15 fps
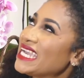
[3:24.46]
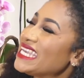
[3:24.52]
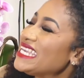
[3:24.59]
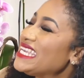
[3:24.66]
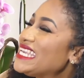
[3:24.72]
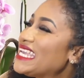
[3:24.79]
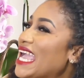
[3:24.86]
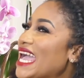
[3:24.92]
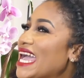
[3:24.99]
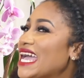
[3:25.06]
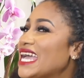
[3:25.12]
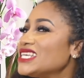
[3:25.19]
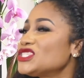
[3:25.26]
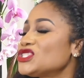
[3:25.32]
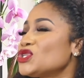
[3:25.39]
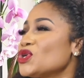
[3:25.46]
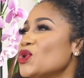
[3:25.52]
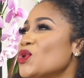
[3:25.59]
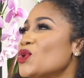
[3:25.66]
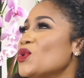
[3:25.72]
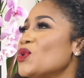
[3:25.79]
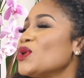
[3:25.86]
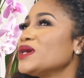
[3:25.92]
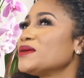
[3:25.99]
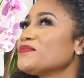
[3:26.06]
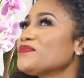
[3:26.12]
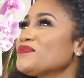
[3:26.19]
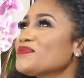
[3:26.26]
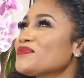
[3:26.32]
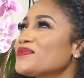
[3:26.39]
Yeah, so
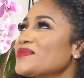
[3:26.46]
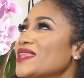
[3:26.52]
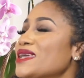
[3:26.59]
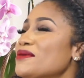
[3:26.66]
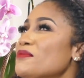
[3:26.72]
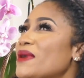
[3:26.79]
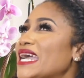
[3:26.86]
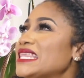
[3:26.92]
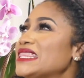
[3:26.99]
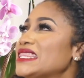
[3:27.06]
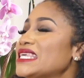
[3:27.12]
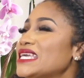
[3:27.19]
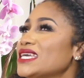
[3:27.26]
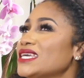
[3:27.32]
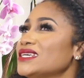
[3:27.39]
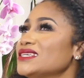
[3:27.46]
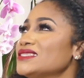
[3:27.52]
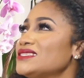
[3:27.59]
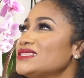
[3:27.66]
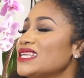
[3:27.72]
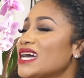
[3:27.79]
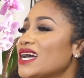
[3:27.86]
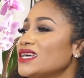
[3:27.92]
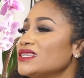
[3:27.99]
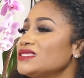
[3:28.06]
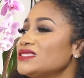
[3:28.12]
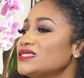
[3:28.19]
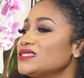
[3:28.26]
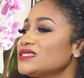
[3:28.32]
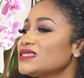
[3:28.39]
my thing is that
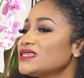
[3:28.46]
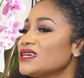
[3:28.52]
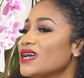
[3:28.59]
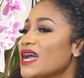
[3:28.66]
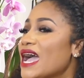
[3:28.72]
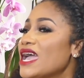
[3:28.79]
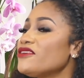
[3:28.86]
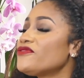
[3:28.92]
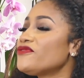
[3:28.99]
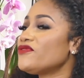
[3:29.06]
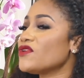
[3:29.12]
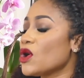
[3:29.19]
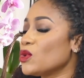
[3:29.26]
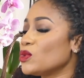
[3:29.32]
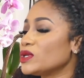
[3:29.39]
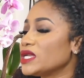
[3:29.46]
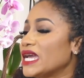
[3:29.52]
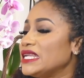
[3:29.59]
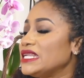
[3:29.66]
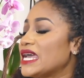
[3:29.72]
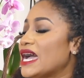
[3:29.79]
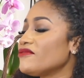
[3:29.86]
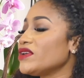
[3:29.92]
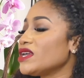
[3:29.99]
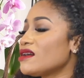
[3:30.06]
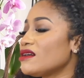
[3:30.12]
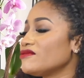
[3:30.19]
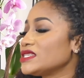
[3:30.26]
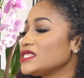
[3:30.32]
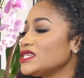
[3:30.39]
I've found, and in having
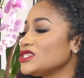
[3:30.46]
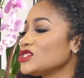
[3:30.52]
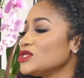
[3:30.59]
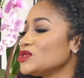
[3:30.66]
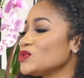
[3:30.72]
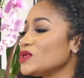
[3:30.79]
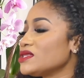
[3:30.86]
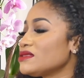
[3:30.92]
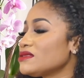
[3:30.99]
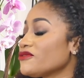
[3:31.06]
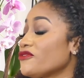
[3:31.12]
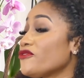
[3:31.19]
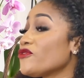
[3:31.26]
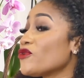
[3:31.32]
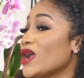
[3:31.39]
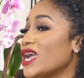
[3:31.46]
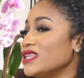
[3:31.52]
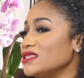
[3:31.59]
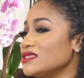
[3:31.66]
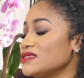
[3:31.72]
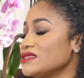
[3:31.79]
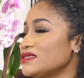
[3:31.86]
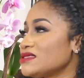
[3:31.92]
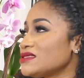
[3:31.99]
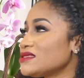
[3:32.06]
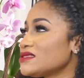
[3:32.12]
conversations with friends,